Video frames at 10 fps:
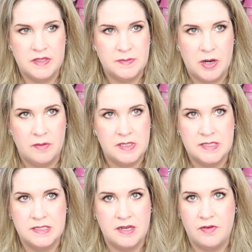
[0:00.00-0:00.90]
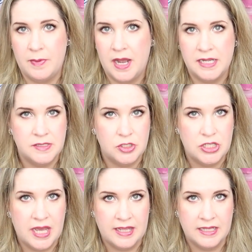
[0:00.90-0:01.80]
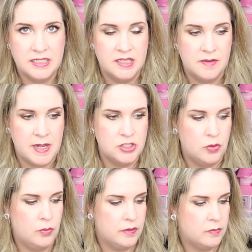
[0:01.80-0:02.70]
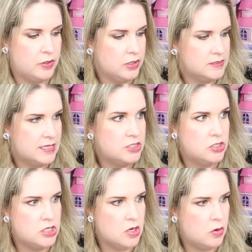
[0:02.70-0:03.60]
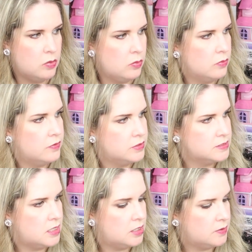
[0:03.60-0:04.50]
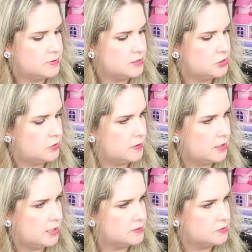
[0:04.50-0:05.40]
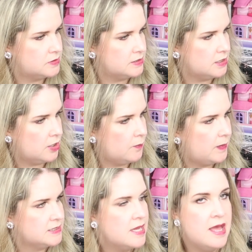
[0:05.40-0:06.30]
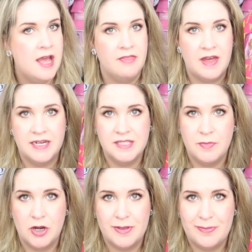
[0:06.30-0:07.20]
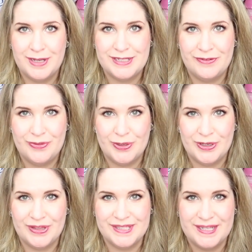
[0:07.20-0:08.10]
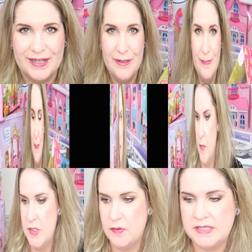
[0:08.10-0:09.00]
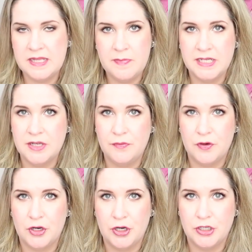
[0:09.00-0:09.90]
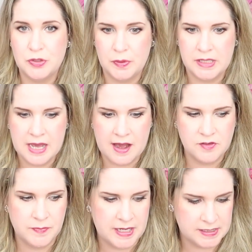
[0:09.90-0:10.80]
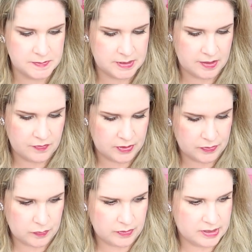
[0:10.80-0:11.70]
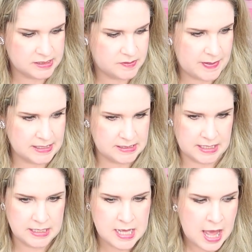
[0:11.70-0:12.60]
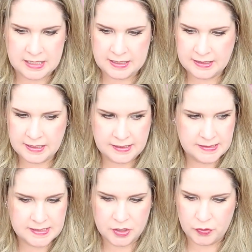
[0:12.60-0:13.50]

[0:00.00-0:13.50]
these Barbies and stuff up high so she can't get to them, I totally will, because I know there's 100% choking hazards in here. But that is the Barbie I picked out for her this year. So this I picked out for her shortly after my husband and I found out that we were expecting. And it is a